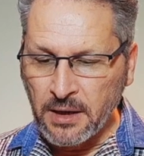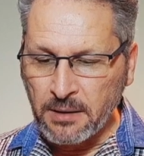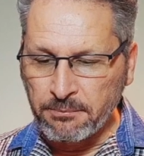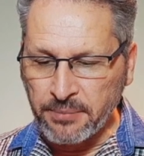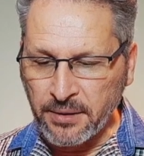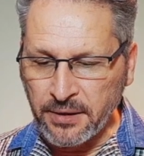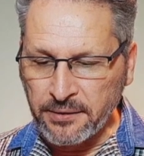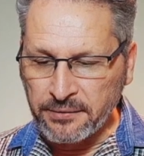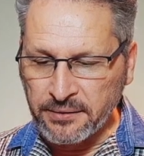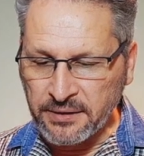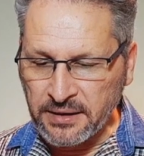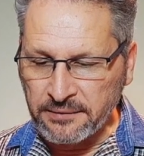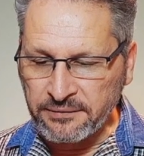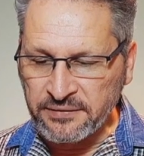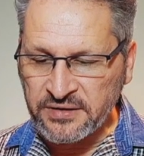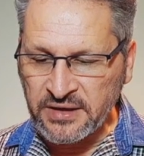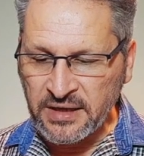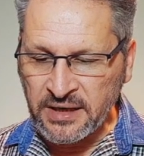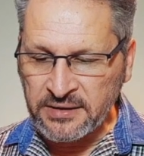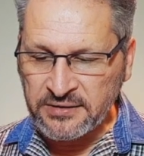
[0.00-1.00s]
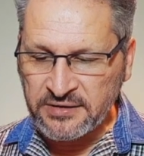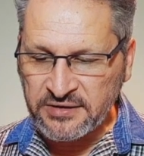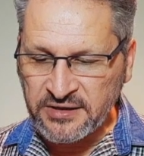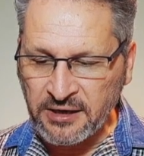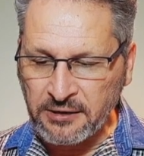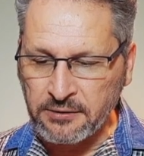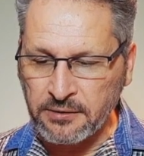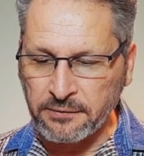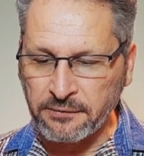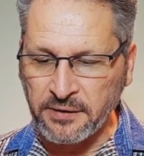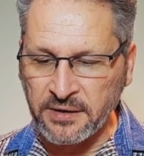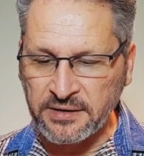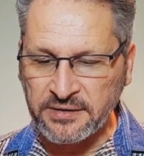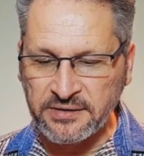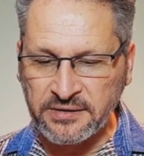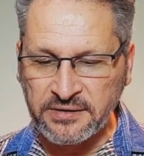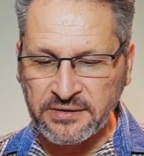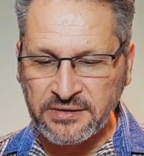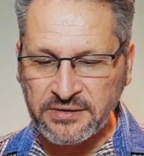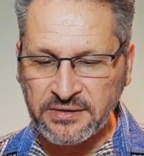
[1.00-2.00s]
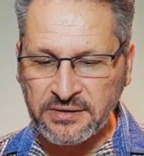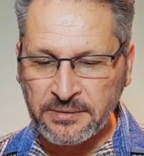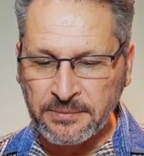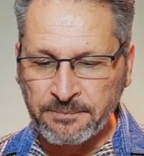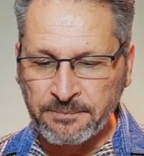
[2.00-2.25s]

both gifts and sacrifices.